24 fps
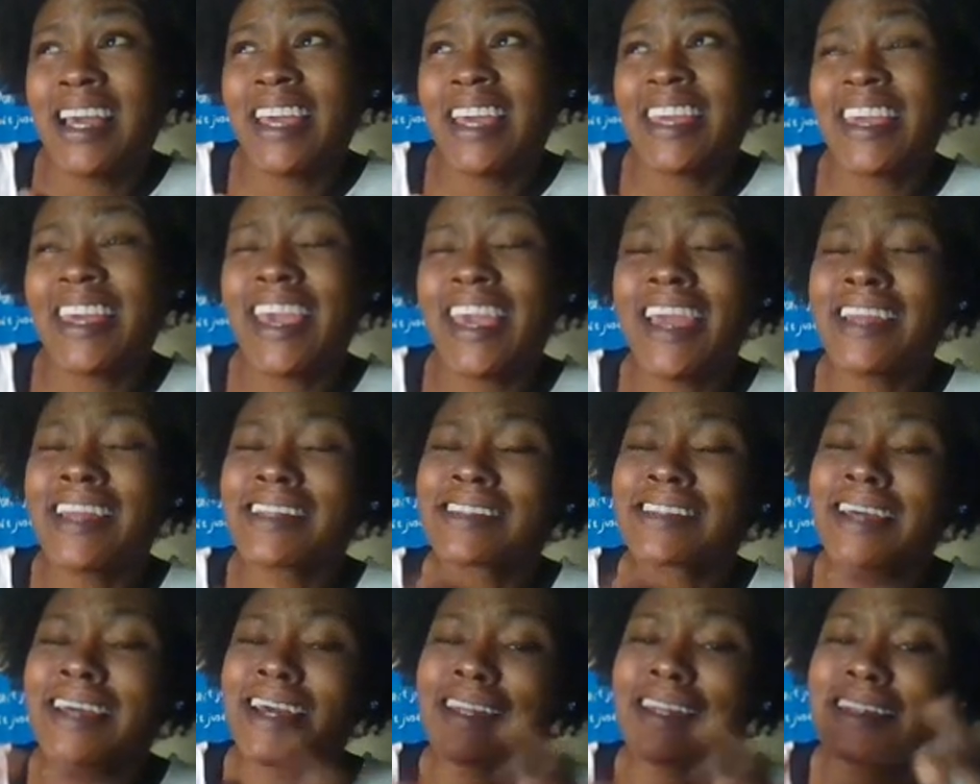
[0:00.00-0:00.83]
Candace
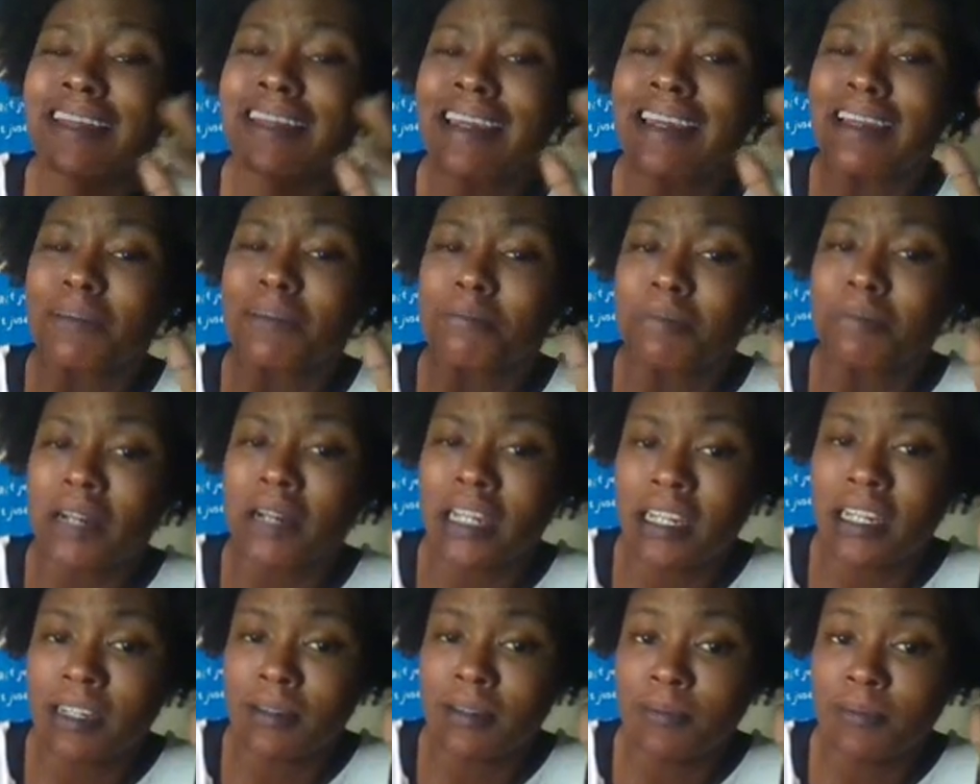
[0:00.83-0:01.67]
had to take a
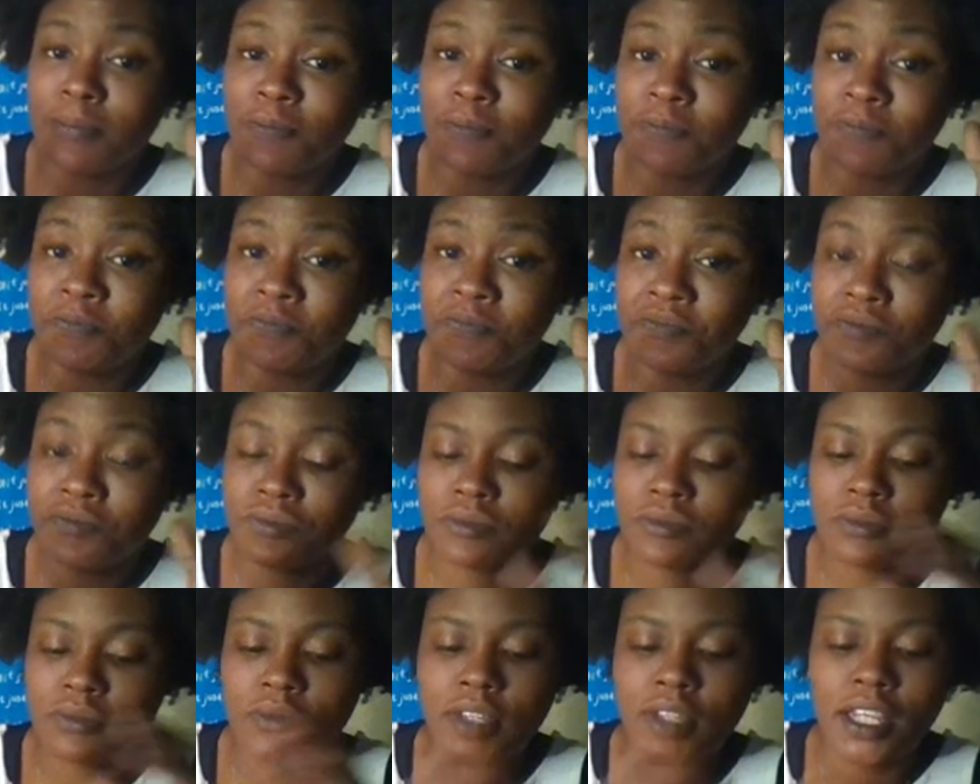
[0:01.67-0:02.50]
break.
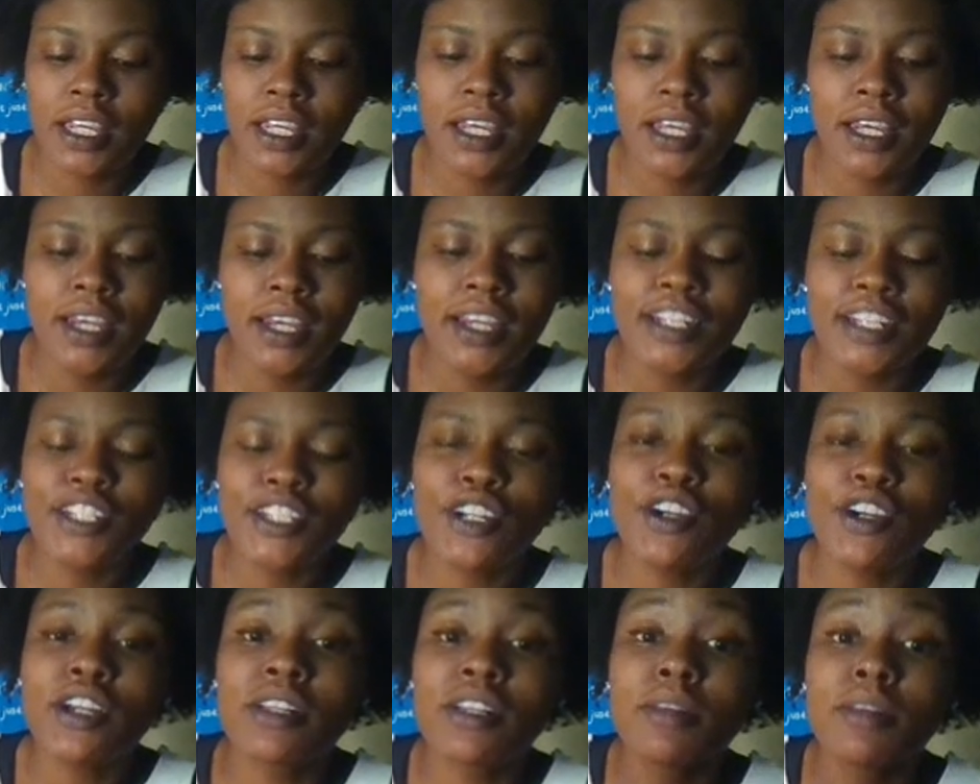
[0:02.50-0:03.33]

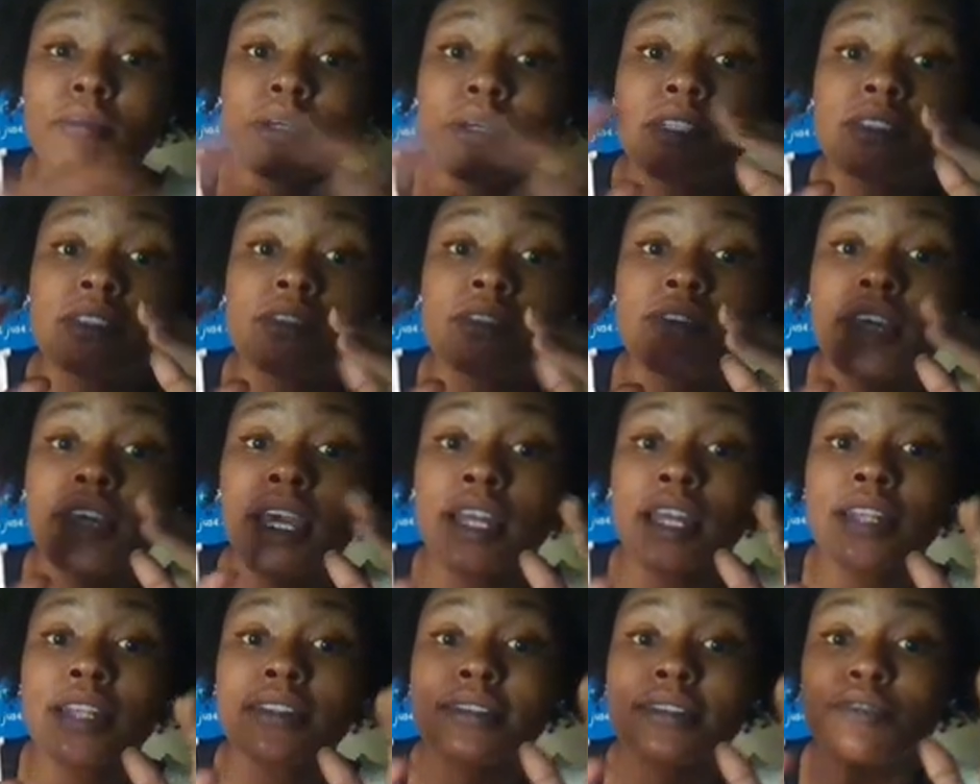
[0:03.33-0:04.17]
During the midst of
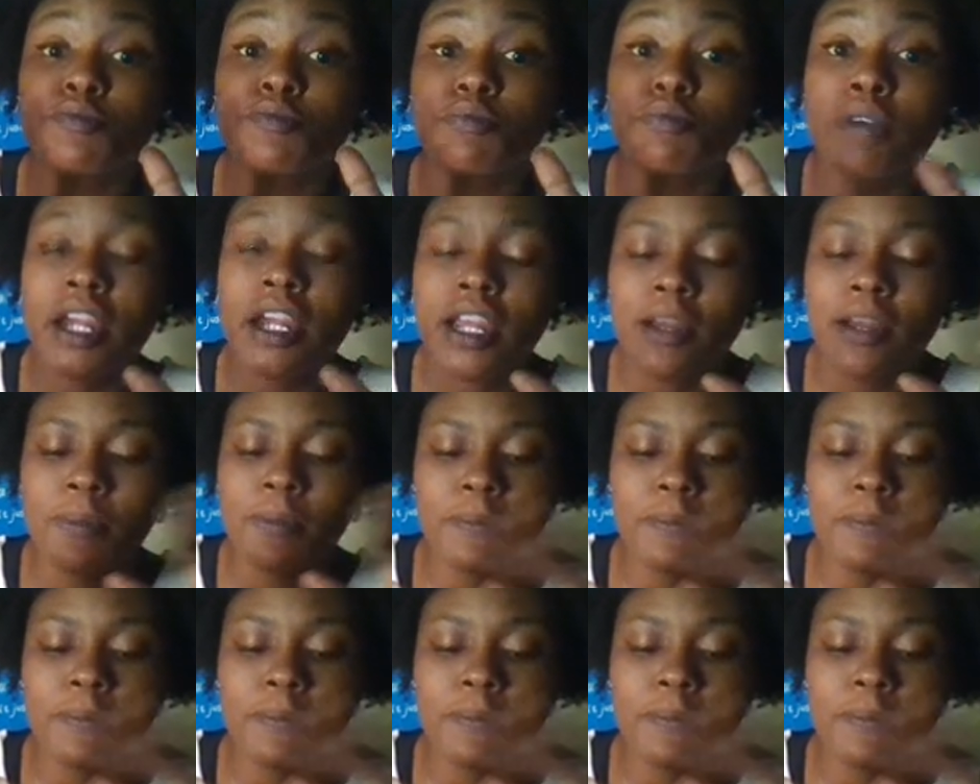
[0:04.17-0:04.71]
Candace's break,